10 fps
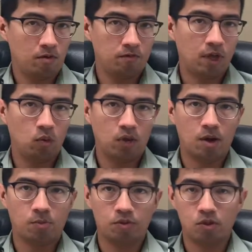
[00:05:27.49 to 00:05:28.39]
following
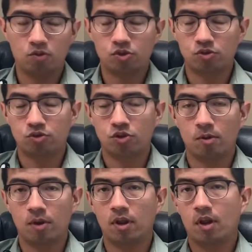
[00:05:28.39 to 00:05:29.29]
up with you to
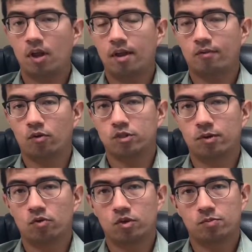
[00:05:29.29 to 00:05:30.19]
determine if there has
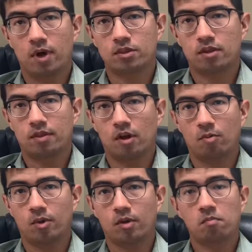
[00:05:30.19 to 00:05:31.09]
been a response to therapy.